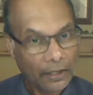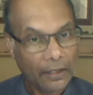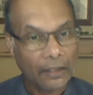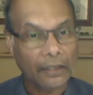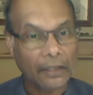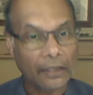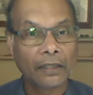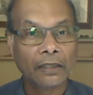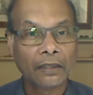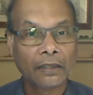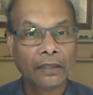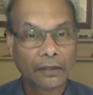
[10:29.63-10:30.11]

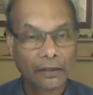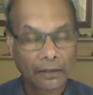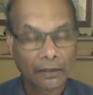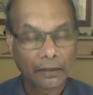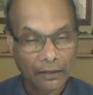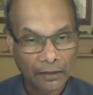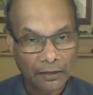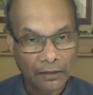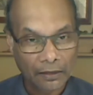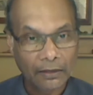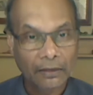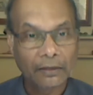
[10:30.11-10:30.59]
these fear
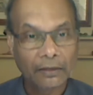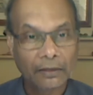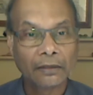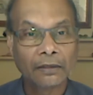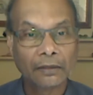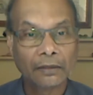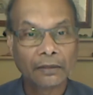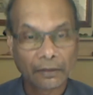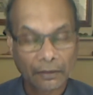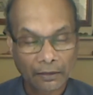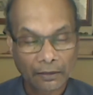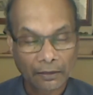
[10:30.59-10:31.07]

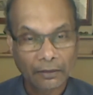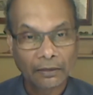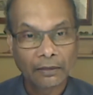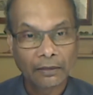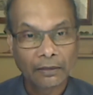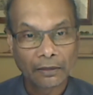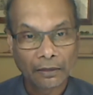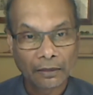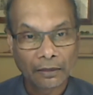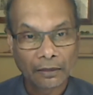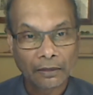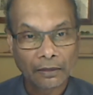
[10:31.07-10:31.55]
responses.
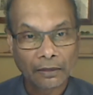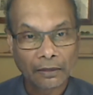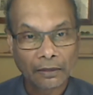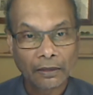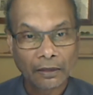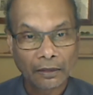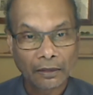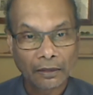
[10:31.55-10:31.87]
So